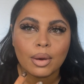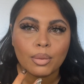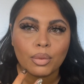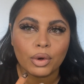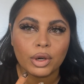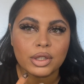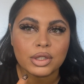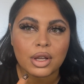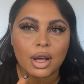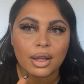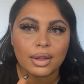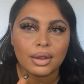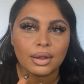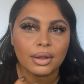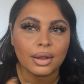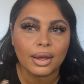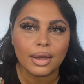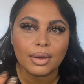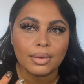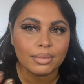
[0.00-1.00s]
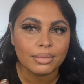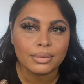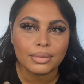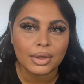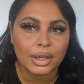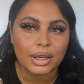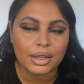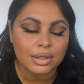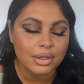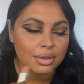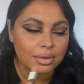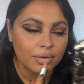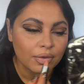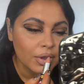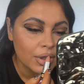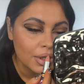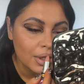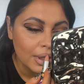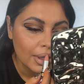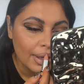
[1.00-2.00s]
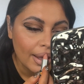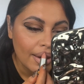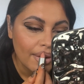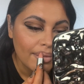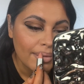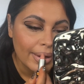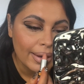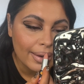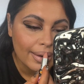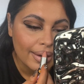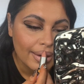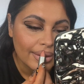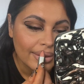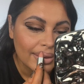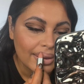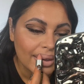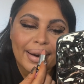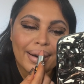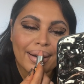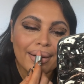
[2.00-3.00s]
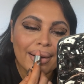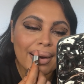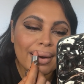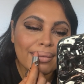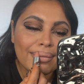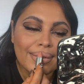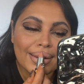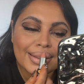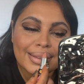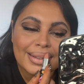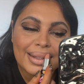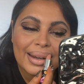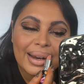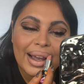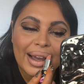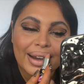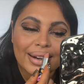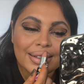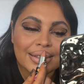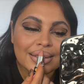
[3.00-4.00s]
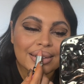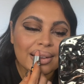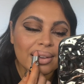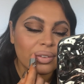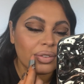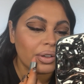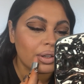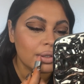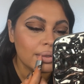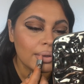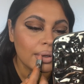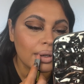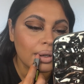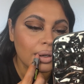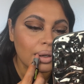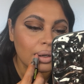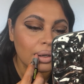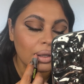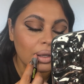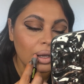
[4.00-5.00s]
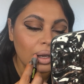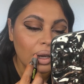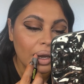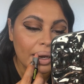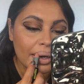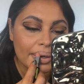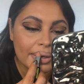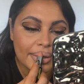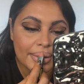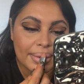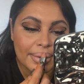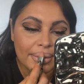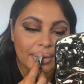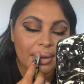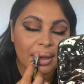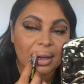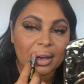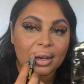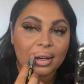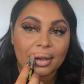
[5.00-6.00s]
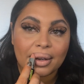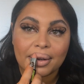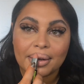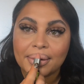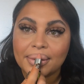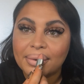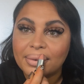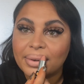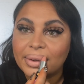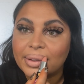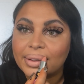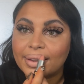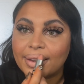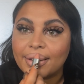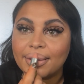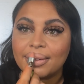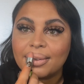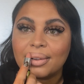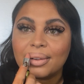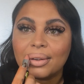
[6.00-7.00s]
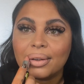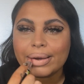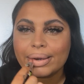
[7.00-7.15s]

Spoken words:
When it's on the lip, it's virtually that white color. Now, I wasn't actually a Fleshpot girly. I just knew that it needed to exist.